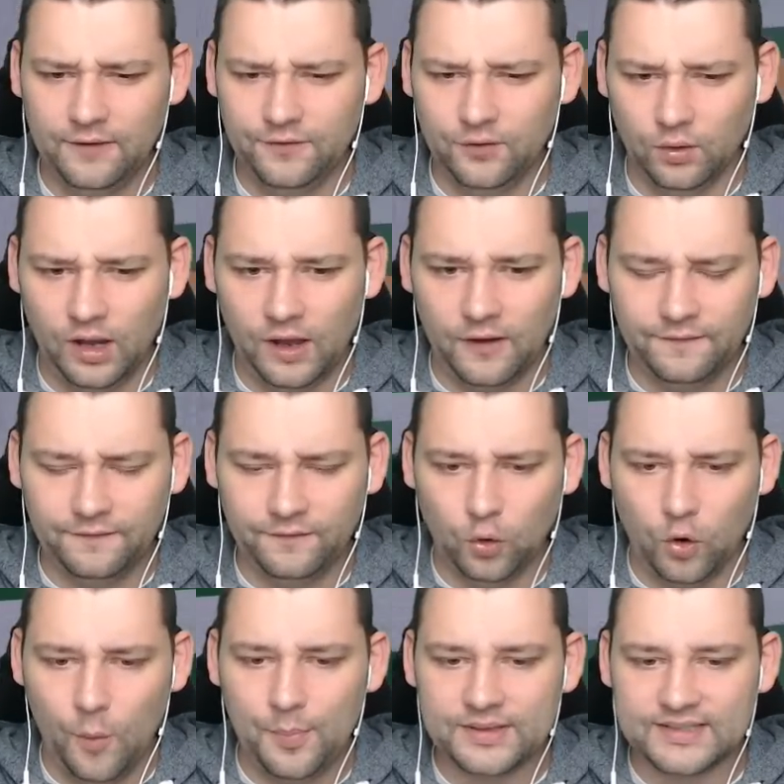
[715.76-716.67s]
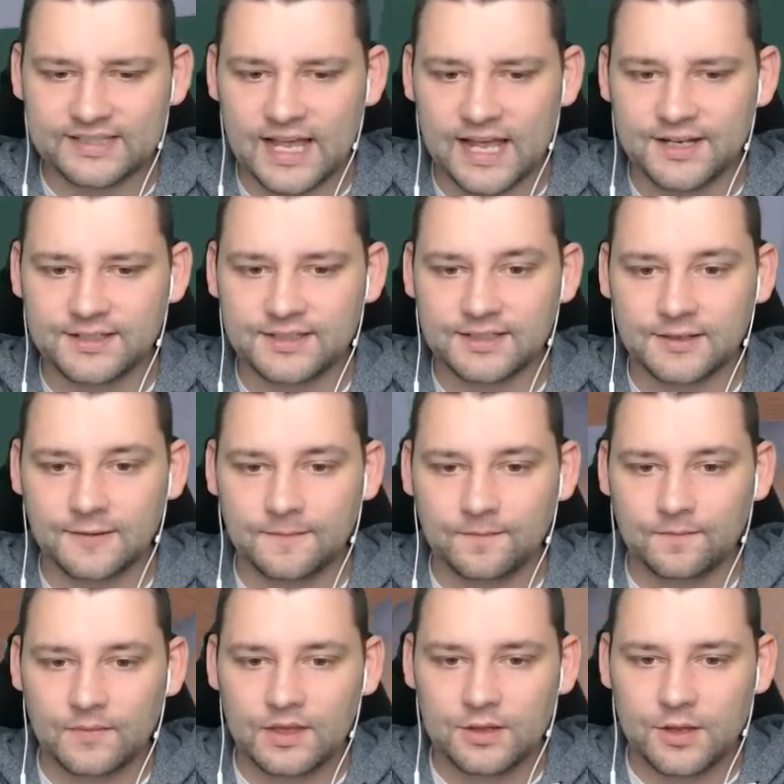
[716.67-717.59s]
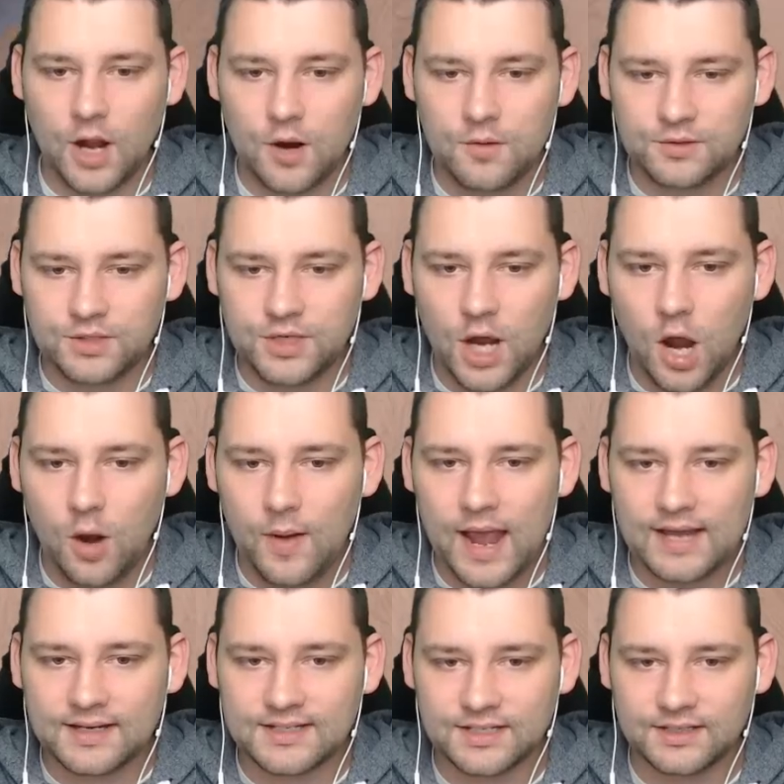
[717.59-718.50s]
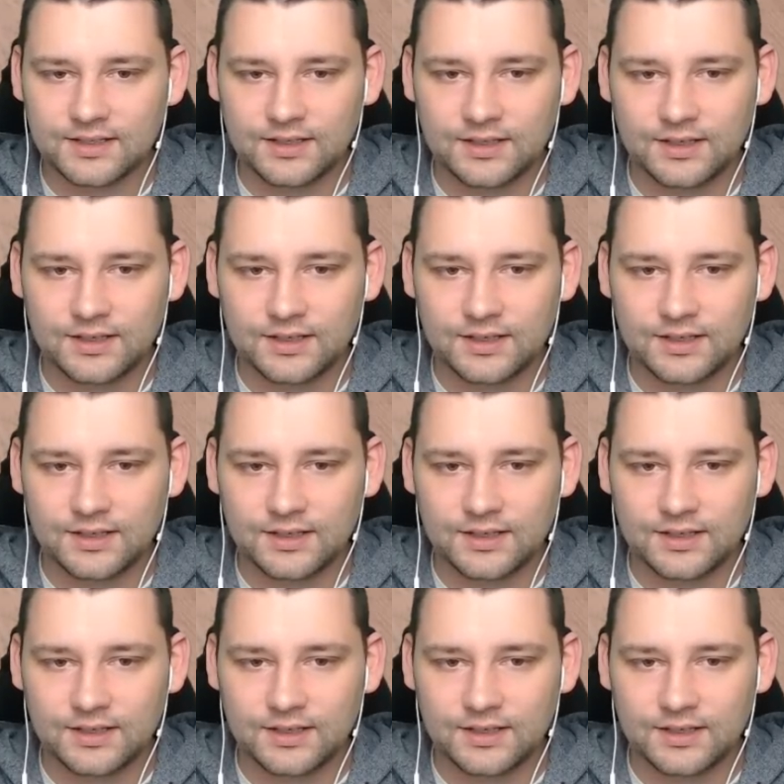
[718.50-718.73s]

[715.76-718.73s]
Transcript: if you're like 4%. Don't do it!